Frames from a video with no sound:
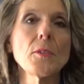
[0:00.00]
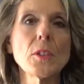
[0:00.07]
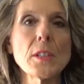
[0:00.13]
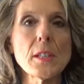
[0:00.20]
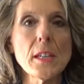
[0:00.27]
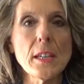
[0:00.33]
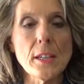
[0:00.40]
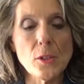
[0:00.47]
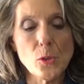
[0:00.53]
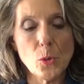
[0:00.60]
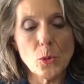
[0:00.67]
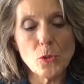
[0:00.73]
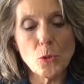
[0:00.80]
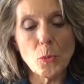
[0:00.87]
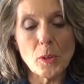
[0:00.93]
disease
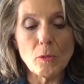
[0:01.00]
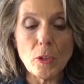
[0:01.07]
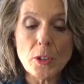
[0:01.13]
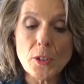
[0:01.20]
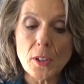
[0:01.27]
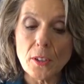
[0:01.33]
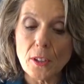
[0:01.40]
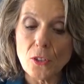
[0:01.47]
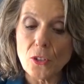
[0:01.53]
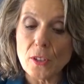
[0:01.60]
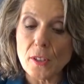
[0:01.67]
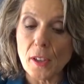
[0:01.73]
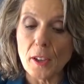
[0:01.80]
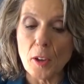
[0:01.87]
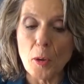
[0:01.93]
or to reverse
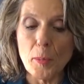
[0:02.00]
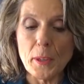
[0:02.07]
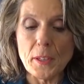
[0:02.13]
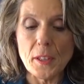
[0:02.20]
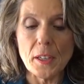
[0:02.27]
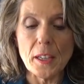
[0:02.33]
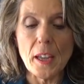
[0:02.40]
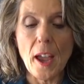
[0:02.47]
conditions like obesity,